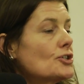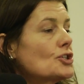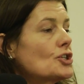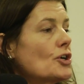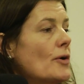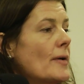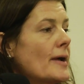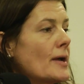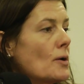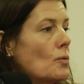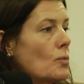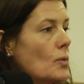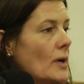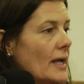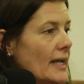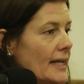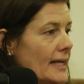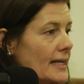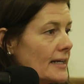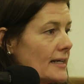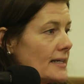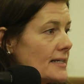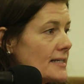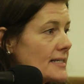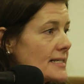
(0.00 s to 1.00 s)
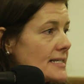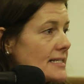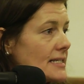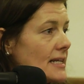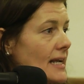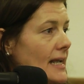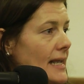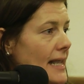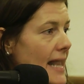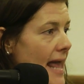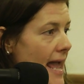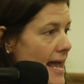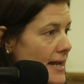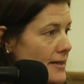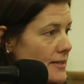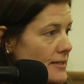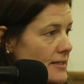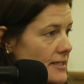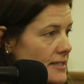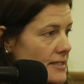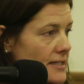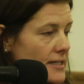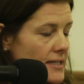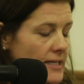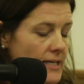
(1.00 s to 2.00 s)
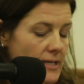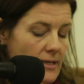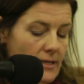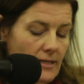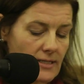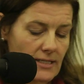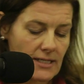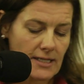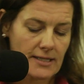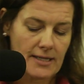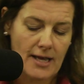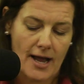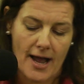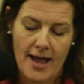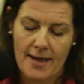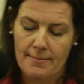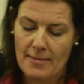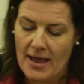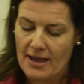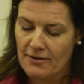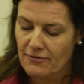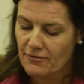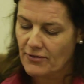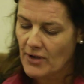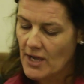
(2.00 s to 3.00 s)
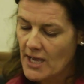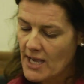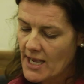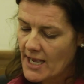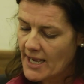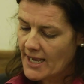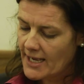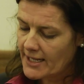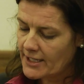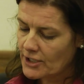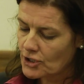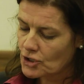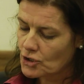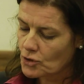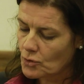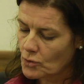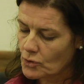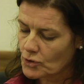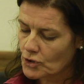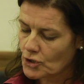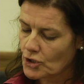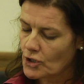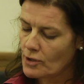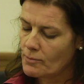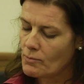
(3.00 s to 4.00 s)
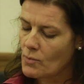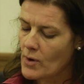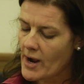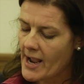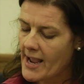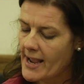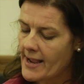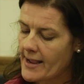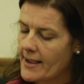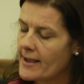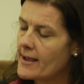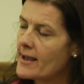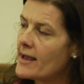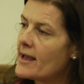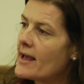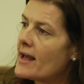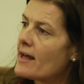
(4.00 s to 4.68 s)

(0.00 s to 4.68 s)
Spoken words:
showing willingness to lend to the IMF in a short-term way.